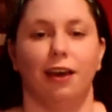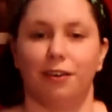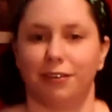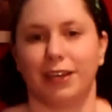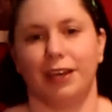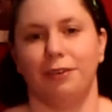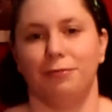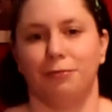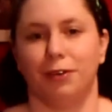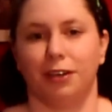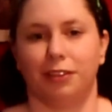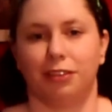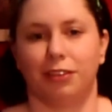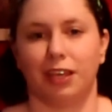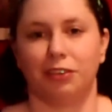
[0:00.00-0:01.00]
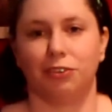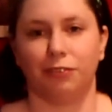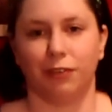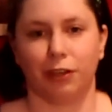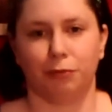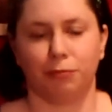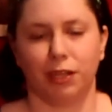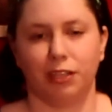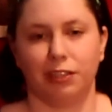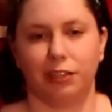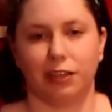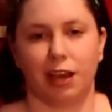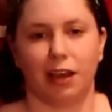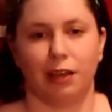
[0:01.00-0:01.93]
Okay, well, thank you very much.